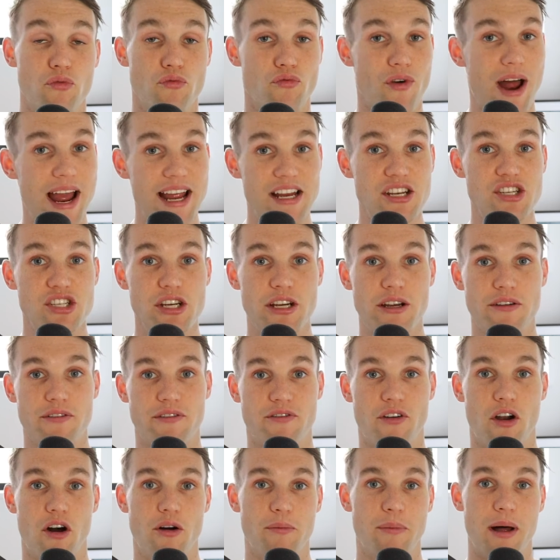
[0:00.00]

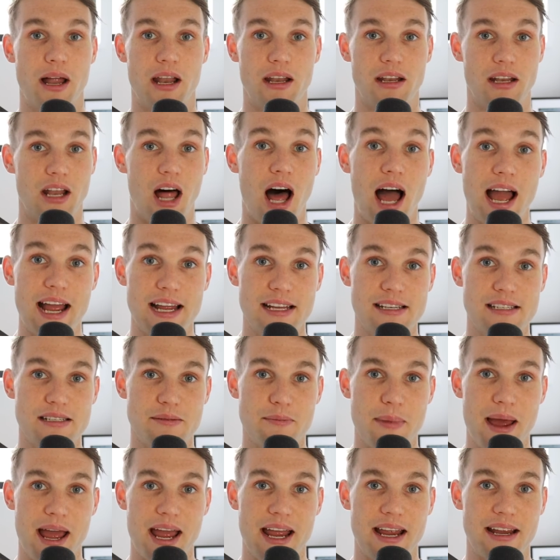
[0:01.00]
Ranging from
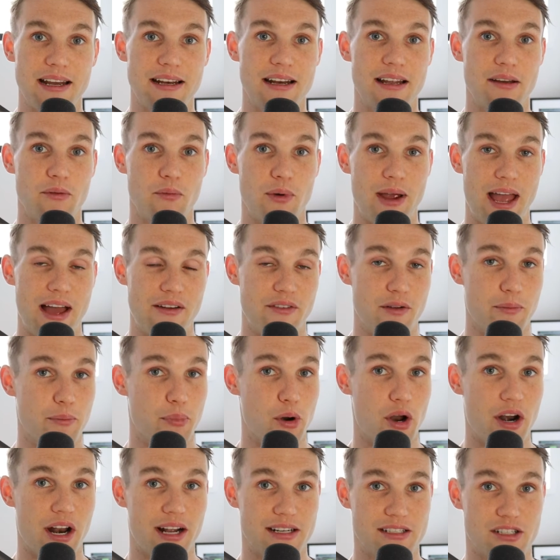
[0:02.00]
Lion's Mane, we
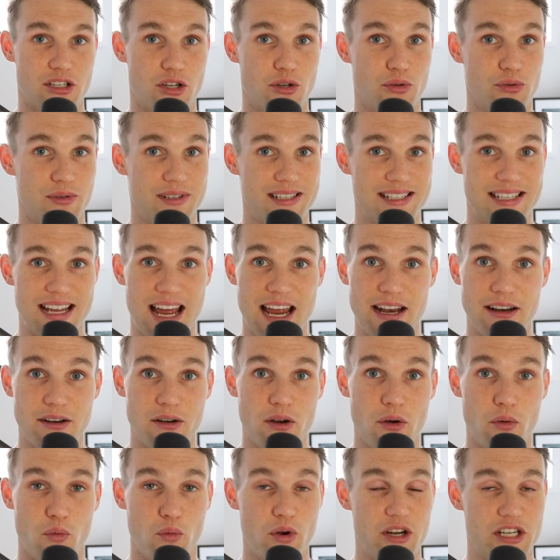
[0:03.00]
have a product called
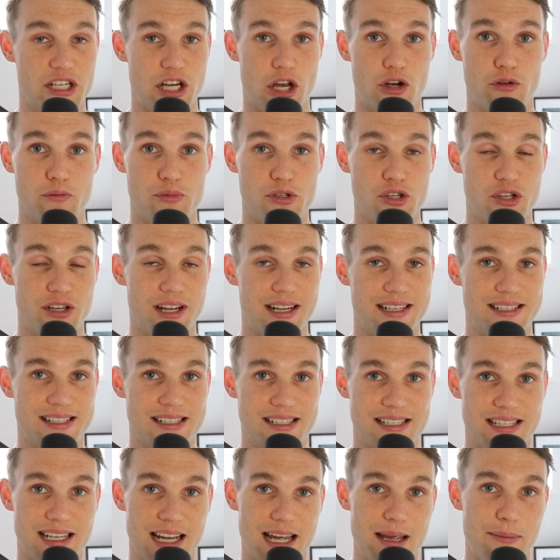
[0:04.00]
Zen, which helps you
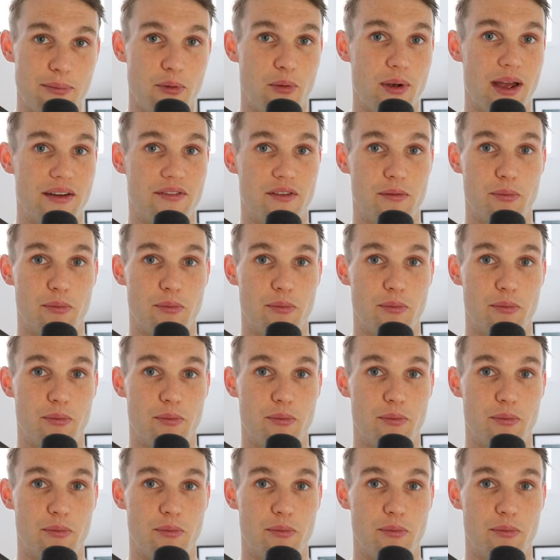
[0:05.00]
get to sleep.